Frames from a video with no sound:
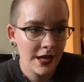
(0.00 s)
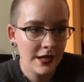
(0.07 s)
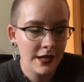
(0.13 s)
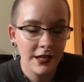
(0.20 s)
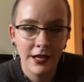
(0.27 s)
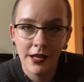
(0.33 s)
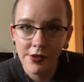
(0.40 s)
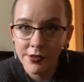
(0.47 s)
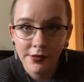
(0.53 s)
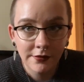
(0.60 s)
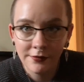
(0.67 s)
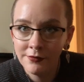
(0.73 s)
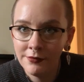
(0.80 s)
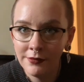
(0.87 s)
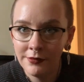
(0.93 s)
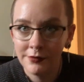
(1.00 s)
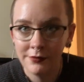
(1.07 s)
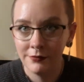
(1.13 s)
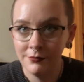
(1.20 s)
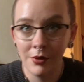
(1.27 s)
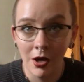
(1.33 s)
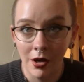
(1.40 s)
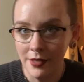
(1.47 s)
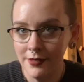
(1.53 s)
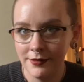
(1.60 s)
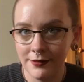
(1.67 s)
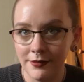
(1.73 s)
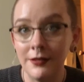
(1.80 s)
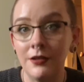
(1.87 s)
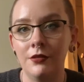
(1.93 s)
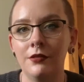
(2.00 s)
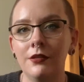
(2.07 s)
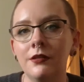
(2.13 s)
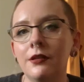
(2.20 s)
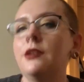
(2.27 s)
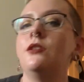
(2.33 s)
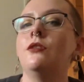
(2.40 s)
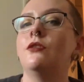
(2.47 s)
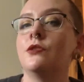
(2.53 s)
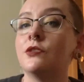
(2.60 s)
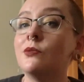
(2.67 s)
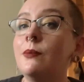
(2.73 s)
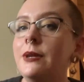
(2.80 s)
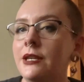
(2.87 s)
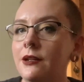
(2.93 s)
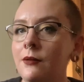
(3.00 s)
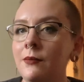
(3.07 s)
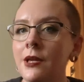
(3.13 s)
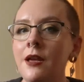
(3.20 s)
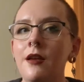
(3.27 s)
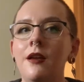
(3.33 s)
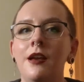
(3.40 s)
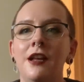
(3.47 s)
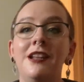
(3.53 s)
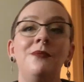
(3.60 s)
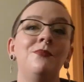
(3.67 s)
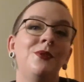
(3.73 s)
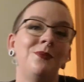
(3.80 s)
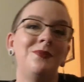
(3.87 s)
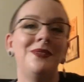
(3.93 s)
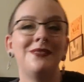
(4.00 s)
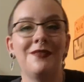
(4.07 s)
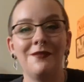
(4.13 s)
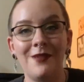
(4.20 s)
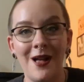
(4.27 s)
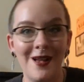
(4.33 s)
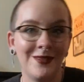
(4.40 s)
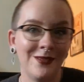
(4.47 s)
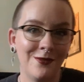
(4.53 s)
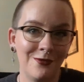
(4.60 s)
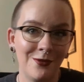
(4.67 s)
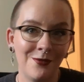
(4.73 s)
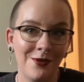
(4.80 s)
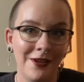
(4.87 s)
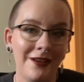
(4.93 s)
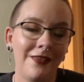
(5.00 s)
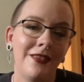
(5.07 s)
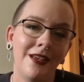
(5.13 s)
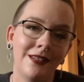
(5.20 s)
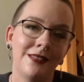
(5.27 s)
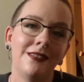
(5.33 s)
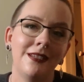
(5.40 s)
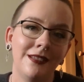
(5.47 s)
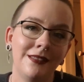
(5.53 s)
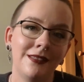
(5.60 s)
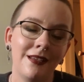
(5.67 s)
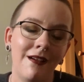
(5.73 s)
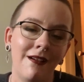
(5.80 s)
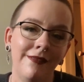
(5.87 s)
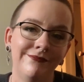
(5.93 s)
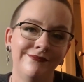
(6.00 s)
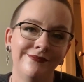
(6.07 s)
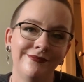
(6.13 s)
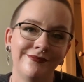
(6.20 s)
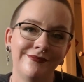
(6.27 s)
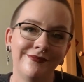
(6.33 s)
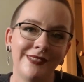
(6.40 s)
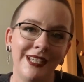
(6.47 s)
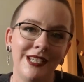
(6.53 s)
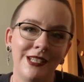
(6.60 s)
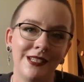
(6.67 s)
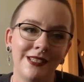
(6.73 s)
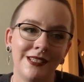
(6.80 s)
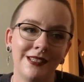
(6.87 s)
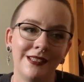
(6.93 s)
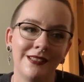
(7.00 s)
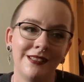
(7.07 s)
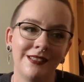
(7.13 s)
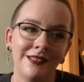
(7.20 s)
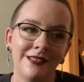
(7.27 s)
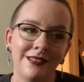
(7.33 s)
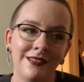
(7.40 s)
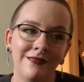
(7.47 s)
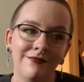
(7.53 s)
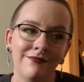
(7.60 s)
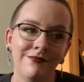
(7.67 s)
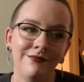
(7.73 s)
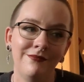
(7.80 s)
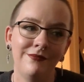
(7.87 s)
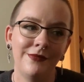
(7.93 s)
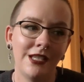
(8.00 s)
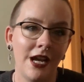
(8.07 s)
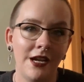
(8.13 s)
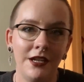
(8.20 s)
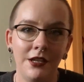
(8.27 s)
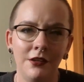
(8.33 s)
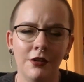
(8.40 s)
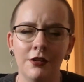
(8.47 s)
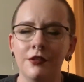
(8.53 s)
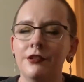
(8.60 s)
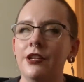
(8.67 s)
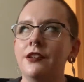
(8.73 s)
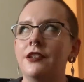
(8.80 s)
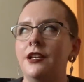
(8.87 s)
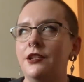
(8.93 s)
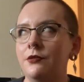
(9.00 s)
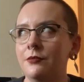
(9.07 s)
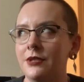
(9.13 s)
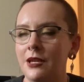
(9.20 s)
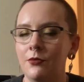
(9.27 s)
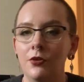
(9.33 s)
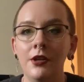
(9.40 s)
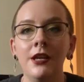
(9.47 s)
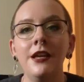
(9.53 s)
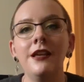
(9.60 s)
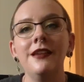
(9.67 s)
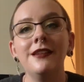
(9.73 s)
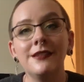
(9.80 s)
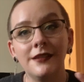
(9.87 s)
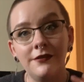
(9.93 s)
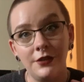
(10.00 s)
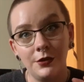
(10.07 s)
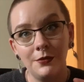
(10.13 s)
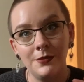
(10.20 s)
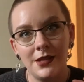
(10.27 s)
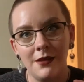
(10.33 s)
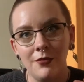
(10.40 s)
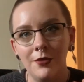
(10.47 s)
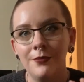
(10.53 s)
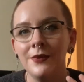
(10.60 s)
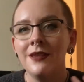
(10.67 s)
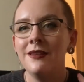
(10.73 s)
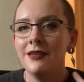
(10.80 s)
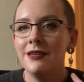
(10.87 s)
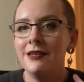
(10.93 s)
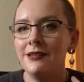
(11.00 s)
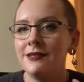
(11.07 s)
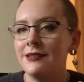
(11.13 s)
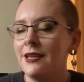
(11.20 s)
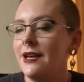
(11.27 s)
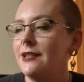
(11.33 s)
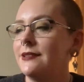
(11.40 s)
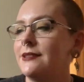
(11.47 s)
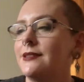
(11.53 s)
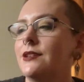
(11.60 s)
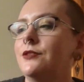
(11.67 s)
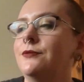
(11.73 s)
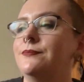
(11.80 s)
80 gallon pots, you know, look like he goes swimming in them. And he put a piece of glass over one, and that's his, uh, his dining, or not dining room table, his living room table is that. So